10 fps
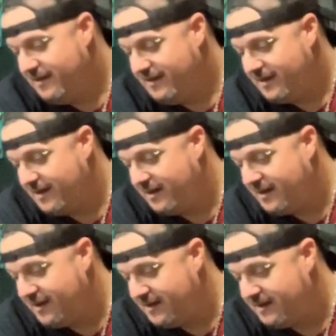
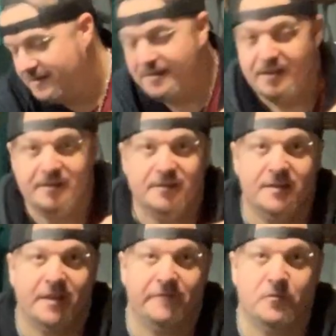And it did
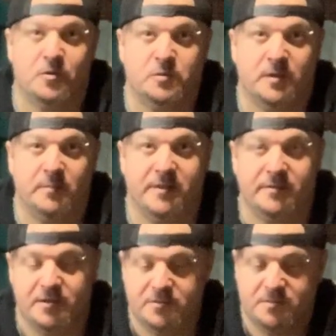not forge well because
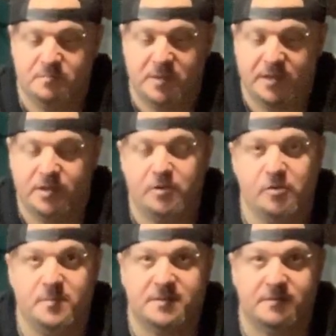I used big
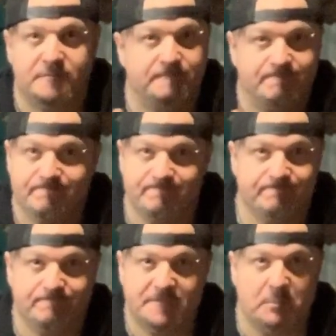cubes and
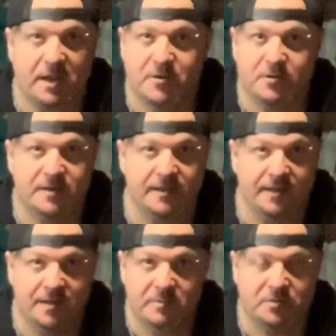the powder didn't
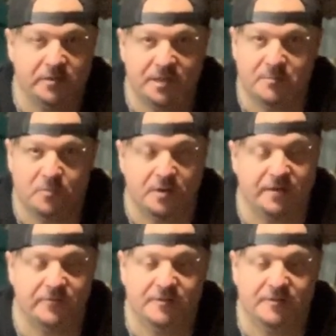get in between them or whatever.